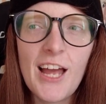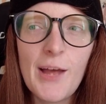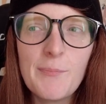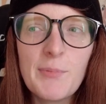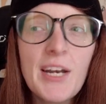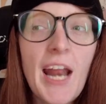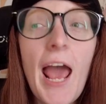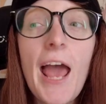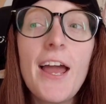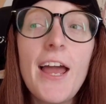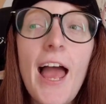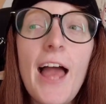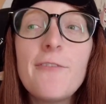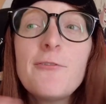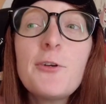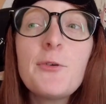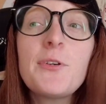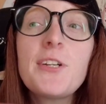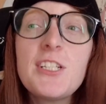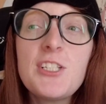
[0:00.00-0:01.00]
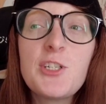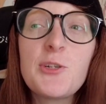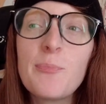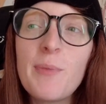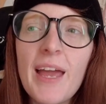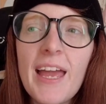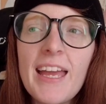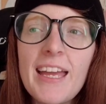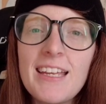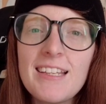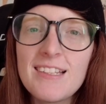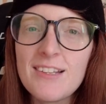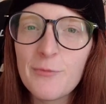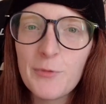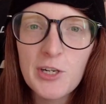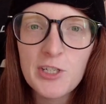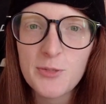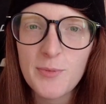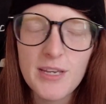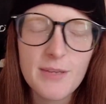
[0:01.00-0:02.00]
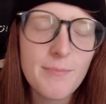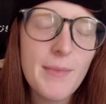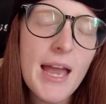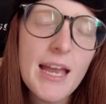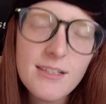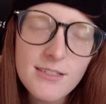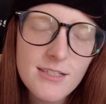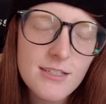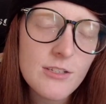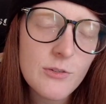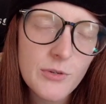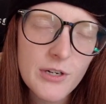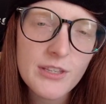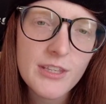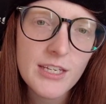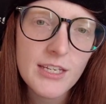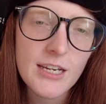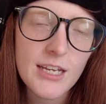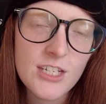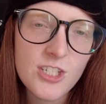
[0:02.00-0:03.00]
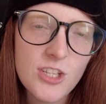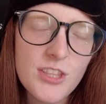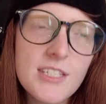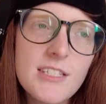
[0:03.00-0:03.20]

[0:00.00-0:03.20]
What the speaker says: but everyone in Japan wears masks. Masks were a thing in Asia.